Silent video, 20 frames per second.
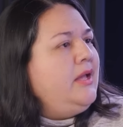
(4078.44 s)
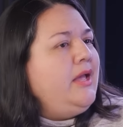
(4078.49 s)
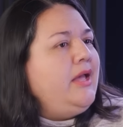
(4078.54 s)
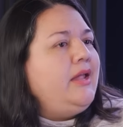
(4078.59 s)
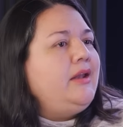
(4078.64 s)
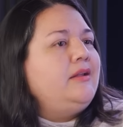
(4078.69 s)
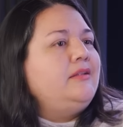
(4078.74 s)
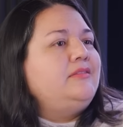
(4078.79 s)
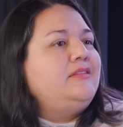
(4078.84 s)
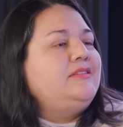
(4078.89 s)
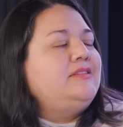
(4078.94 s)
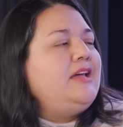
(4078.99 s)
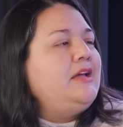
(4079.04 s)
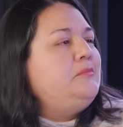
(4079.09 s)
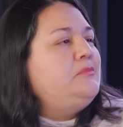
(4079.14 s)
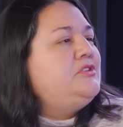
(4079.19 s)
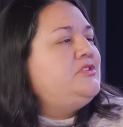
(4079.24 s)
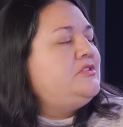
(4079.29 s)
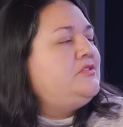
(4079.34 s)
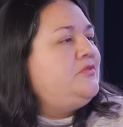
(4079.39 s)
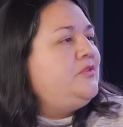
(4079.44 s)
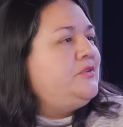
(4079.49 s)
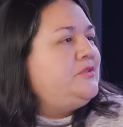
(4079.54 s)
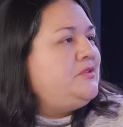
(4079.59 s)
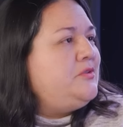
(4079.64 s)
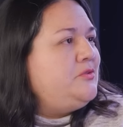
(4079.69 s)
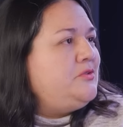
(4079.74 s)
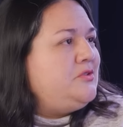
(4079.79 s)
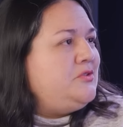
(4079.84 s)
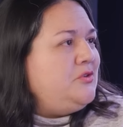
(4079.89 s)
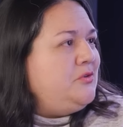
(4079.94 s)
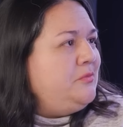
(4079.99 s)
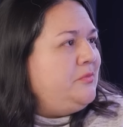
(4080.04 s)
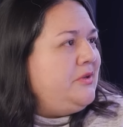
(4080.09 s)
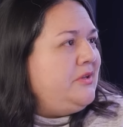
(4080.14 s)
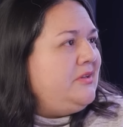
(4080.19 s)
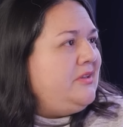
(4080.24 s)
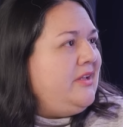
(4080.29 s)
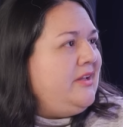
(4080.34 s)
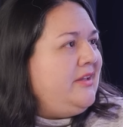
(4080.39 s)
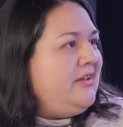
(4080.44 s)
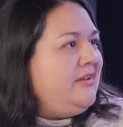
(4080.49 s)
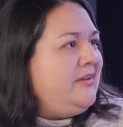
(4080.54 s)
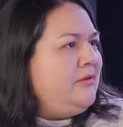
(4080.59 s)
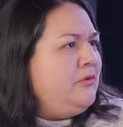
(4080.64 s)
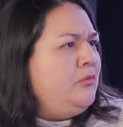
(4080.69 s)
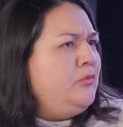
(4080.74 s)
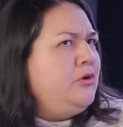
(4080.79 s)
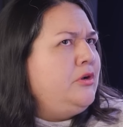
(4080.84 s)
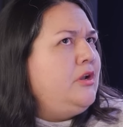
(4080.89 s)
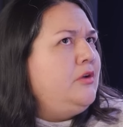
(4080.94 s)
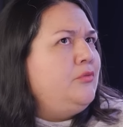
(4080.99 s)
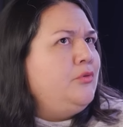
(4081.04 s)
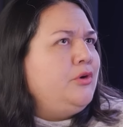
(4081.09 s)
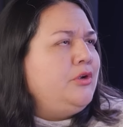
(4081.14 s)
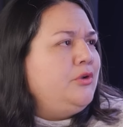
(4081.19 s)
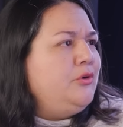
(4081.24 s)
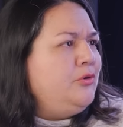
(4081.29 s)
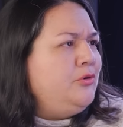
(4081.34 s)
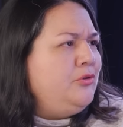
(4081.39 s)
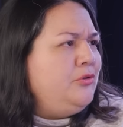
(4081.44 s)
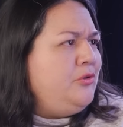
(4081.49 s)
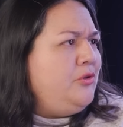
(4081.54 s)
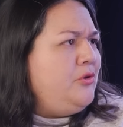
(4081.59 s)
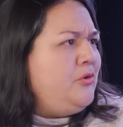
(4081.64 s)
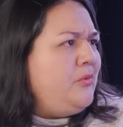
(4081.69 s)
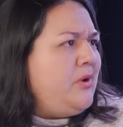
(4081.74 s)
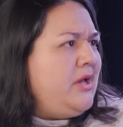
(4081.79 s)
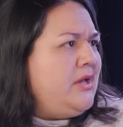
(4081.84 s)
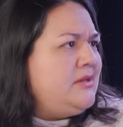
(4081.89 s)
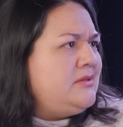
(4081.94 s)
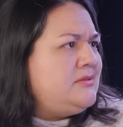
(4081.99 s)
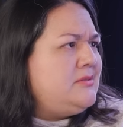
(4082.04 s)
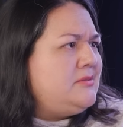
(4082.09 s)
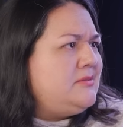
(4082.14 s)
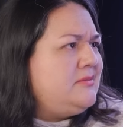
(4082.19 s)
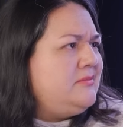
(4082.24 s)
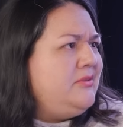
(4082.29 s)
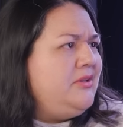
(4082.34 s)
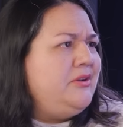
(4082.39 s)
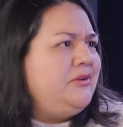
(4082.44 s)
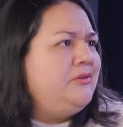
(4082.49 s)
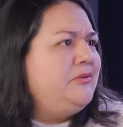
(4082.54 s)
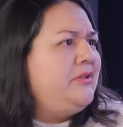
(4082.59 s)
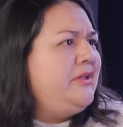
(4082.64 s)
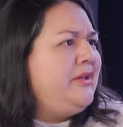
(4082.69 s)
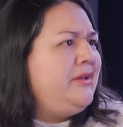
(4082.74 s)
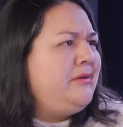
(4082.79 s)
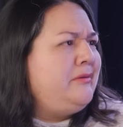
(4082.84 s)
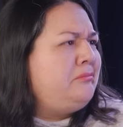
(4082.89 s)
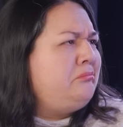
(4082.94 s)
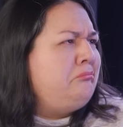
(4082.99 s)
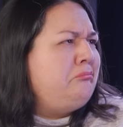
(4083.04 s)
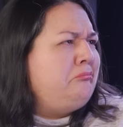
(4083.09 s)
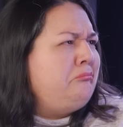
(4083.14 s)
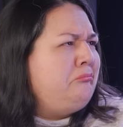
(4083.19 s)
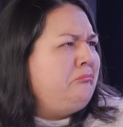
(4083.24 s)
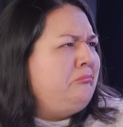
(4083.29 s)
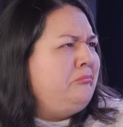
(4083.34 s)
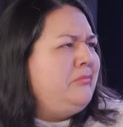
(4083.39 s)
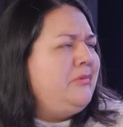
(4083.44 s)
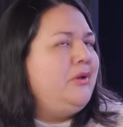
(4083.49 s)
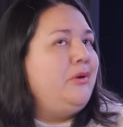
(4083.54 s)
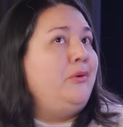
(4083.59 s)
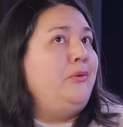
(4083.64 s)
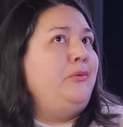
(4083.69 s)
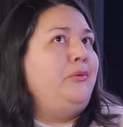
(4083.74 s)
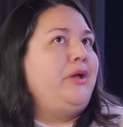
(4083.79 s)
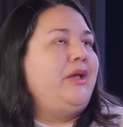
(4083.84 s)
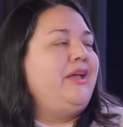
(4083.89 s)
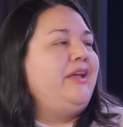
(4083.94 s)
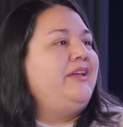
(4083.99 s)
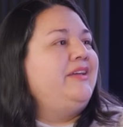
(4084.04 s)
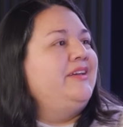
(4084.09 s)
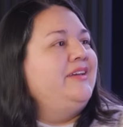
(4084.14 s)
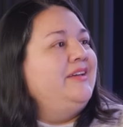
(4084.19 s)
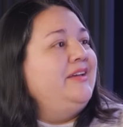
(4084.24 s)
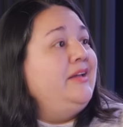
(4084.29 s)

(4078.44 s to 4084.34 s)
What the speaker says: And at the time, it just felt so stupid. Like, we're never going to go to the US, like, okay.